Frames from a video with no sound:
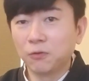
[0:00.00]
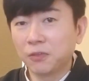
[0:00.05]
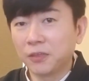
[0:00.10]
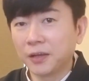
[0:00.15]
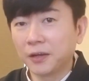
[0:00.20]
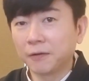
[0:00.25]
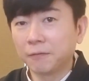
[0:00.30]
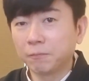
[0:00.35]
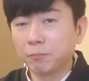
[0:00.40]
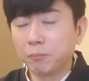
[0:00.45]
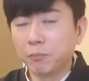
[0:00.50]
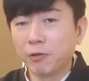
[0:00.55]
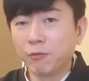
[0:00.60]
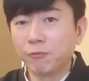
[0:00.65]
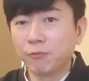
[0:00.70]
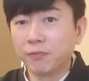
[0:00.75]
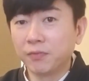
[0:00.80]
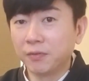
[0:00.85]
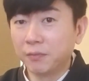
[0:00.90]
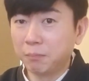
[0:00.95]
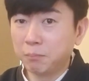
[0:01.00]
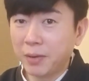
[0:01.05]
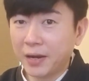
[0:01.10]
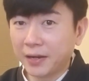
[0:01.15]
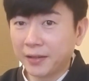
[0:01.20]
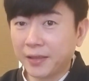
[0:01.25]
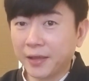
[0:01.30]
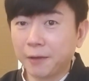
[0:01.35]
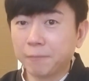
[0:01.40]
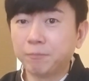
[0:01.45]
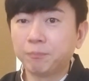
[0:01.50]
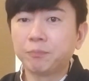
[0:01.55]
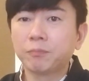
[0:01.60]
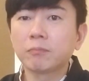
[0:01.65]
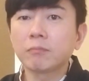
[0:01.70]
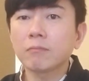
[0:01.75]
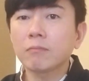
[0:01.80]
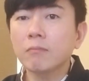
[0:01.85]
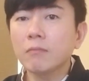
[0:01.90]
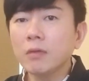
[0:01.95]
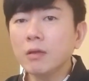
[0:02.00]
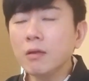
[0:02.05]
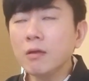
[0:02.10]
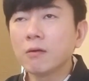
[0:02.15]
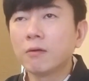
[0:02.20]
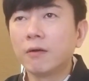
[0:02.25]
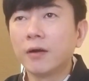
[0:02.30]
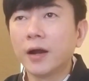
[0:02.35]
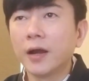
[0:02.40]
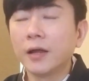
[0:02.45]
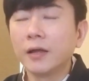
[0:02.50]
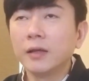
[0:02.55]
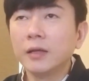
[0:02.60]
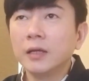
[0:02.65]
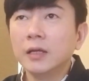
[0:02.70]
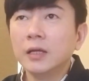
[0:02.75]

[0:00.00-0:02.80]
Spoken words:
thing back then, right?